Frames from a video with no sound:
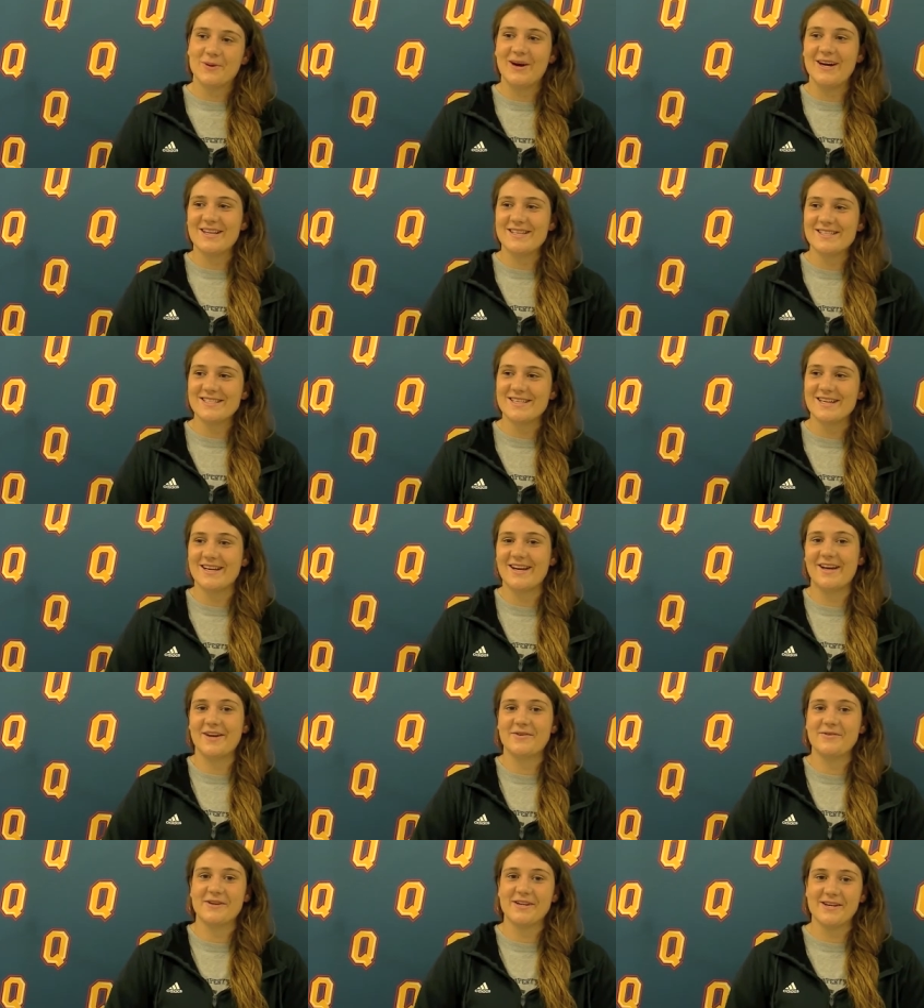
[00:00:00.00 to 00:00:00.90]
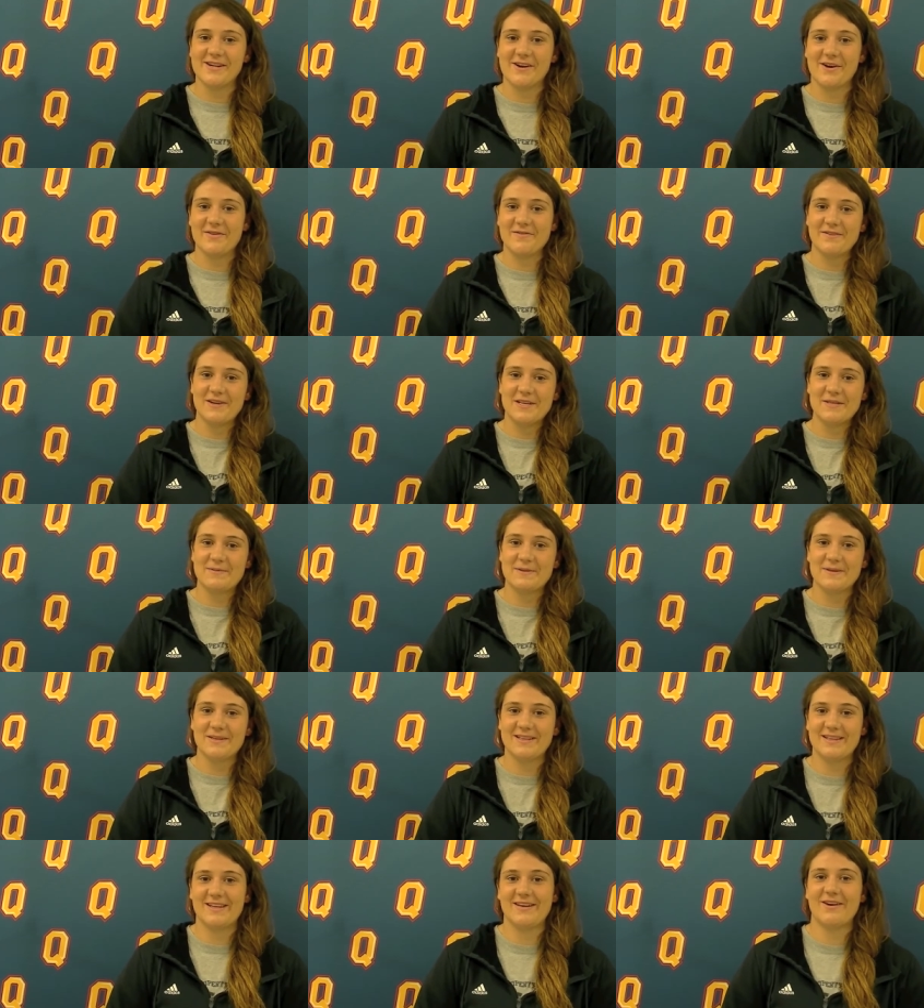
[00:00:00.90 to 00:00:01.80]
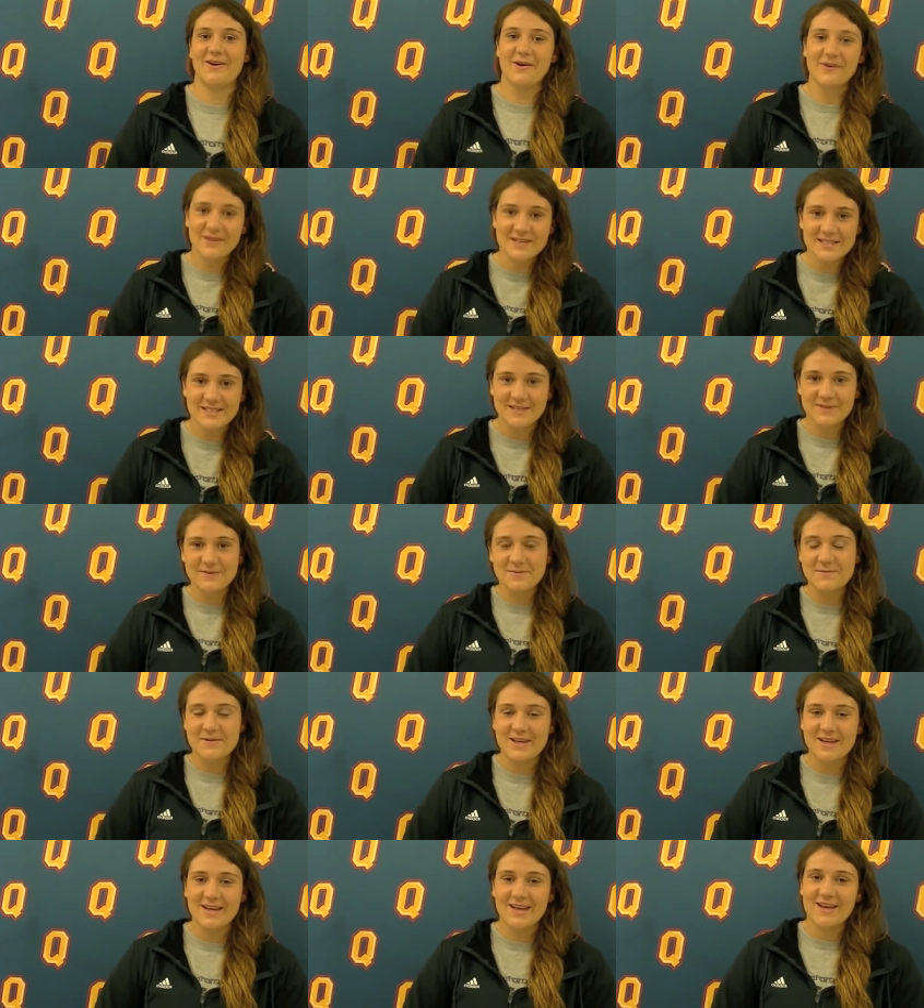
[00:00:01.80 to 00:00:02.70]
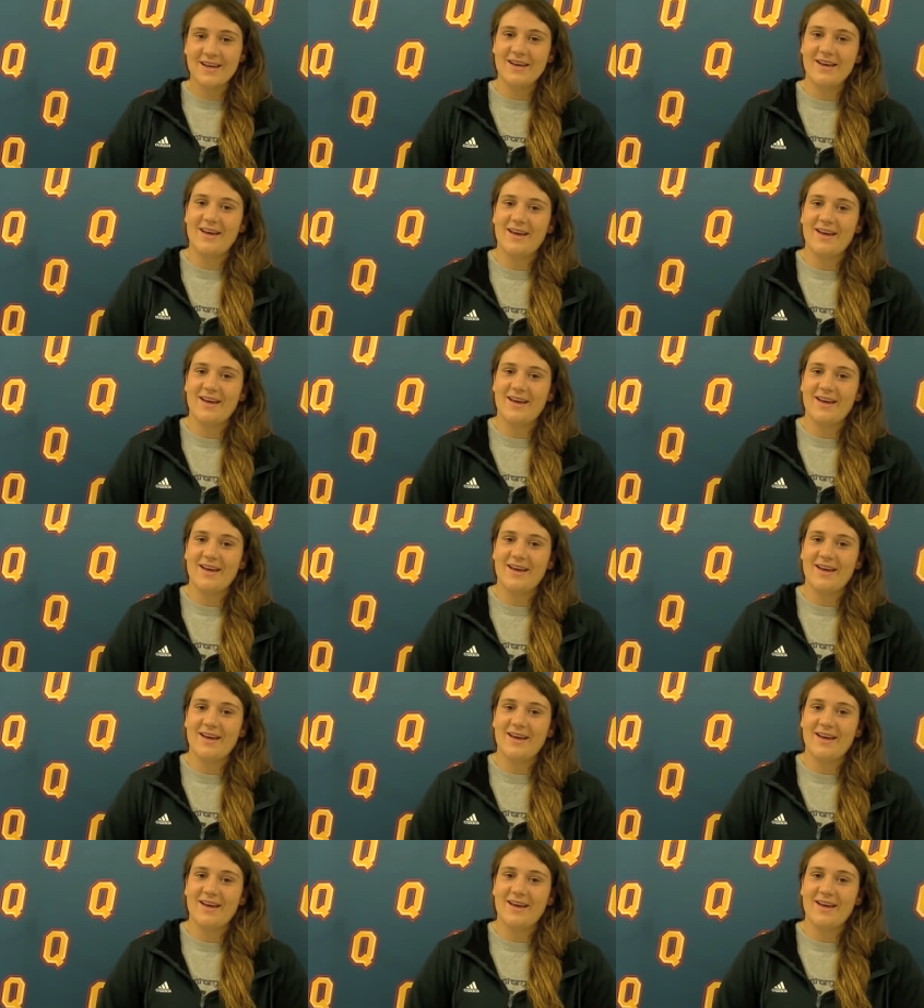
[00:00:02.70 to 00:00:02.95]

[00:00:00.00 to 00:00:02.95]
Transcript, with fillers: ones that I read on Facebook. They're always there for me.